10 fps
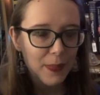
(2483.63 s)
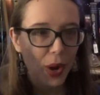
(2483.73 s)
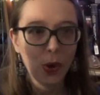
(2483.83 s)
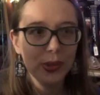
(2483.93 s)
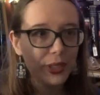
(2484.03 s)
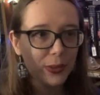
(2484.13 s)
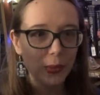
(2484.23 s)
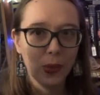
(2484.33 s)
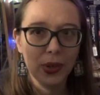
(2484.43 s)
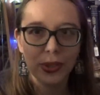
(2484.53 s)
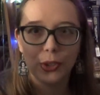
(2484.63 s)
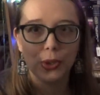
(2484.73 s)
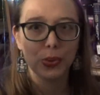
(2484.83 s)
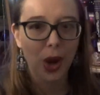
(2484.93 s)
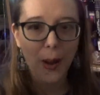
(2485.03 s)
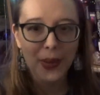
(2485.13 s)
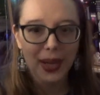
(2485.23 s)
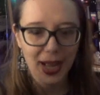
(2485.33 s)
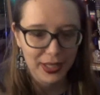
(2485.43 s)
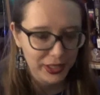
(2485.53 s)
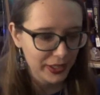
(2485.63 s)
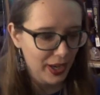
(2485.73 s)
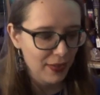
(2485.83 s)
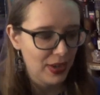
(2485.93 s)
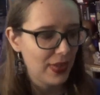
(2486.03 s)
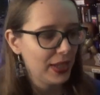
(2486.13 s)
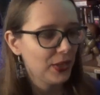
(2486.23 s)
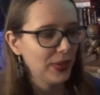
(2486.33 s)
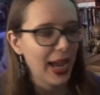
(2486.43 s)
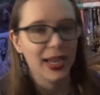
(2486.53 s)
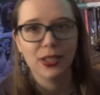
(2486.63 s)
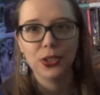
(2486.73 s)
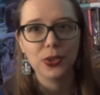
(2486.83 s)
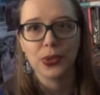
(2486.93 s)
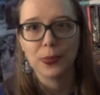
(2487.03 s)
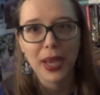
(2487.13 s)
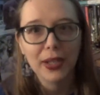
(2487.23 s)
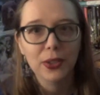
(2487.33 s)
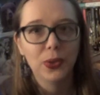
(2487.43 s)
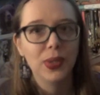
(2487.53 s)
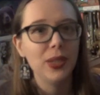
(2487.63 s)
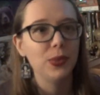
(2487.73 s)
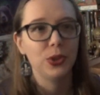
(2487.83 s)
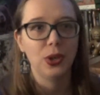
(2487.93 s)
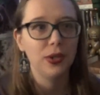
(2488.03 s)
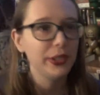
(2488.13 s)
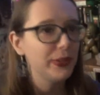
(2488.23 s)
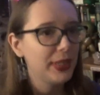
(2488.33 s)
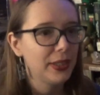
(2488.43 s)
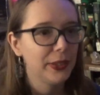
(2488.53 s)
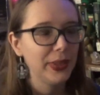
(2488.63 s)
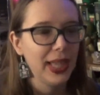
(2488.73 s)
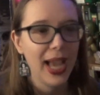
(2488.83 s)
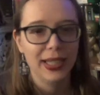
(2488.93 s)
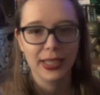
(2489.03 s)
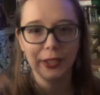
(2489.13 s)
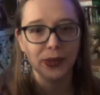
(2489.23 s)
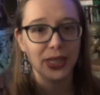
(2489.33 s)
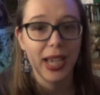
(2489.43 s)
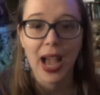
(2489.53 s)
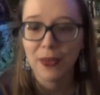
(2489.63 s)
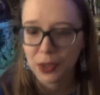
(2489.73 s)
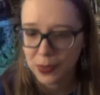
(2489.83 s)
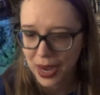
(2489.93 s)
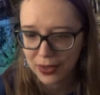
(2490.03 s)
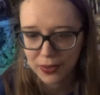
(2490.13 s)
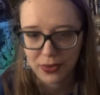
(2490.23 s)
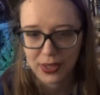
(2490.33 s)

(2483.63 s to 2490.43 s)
post-war trauma and stuff, and then you get into the Beggar Queen, which also deals with that and deals with the aftermath of